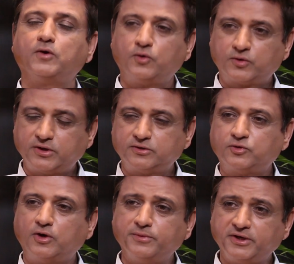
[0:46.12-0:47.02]
Okay,
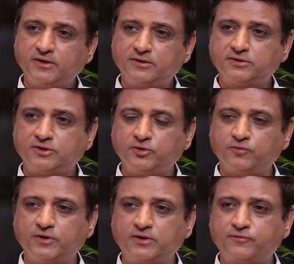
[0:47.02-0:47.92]
so how many years did you
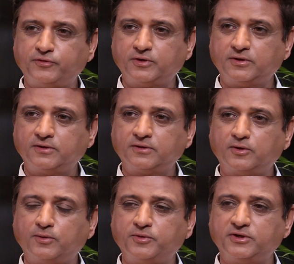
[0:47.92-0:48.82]
work for
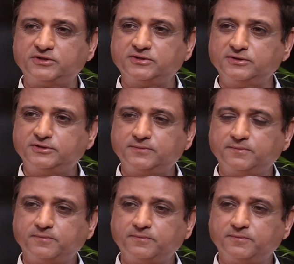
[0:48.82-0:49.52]
corporations?